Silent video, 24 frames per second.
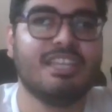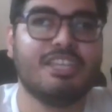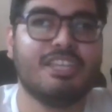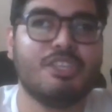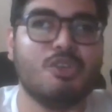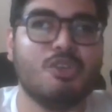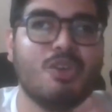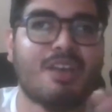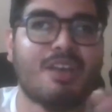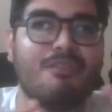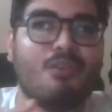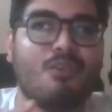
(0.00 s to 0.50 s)

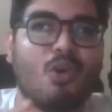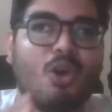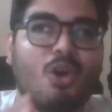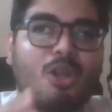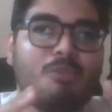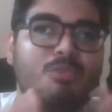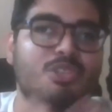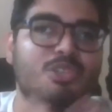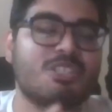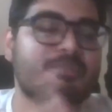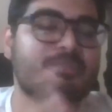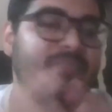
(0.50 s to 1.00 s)
You have
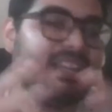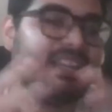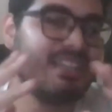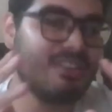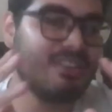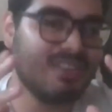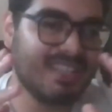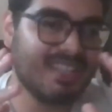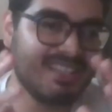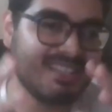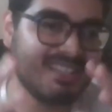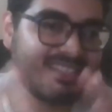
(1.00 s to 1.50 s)
almost made your
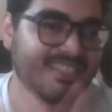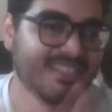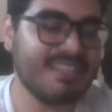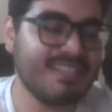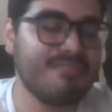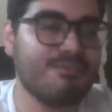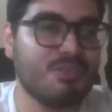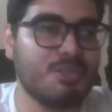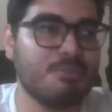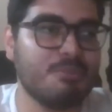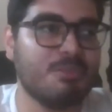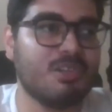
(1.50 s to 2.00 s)
legacy in
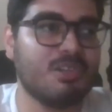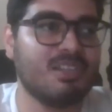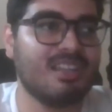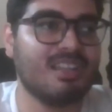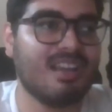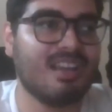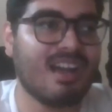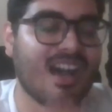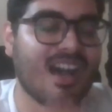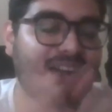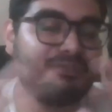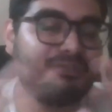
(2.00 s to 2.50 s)
football.
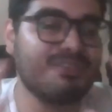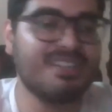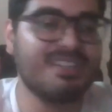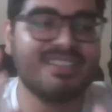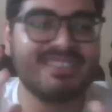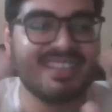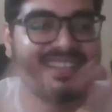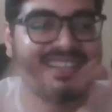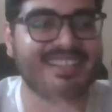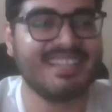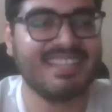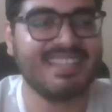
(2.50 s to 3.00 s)
After
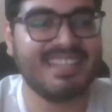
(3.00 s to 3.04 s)
that,